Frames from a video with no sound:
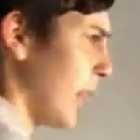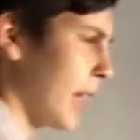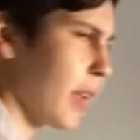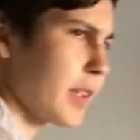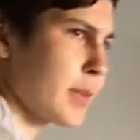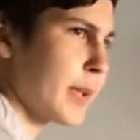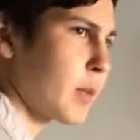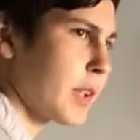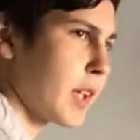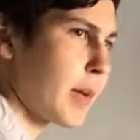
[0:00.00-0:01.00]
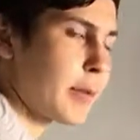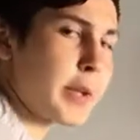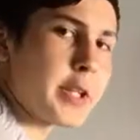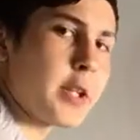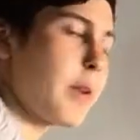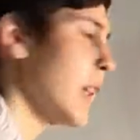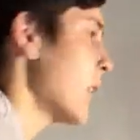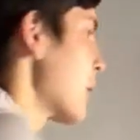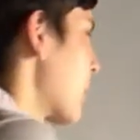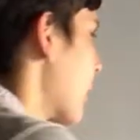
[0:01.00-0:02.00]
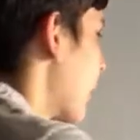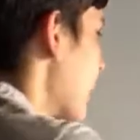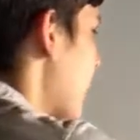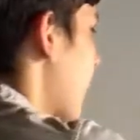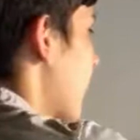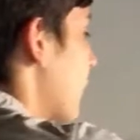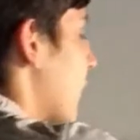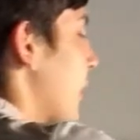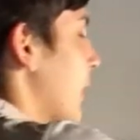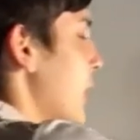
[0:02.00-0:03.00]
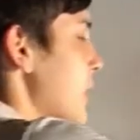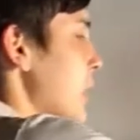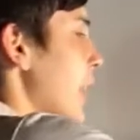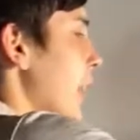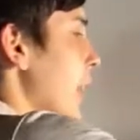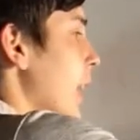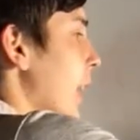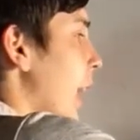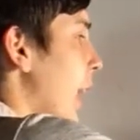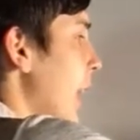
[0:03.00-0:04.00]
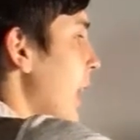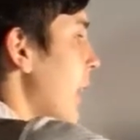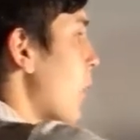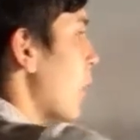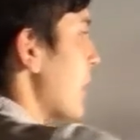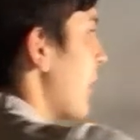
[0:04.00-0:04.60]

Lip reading: and I'll explain what the common ratio is, but first I want to talk about this. I equals